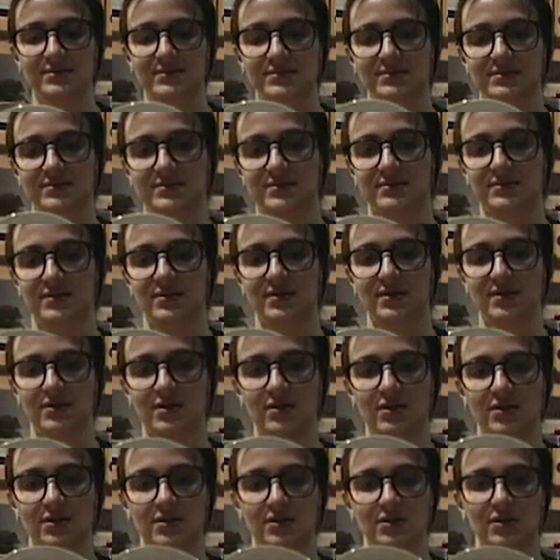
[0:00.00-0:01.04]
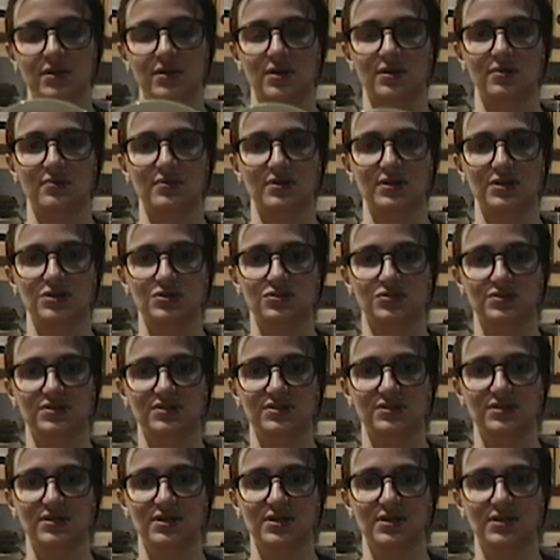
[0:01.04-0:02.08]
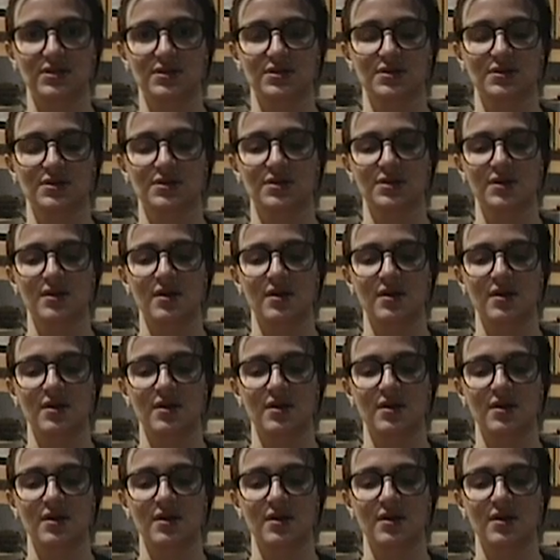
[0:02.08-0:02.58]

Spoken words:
is, interesting,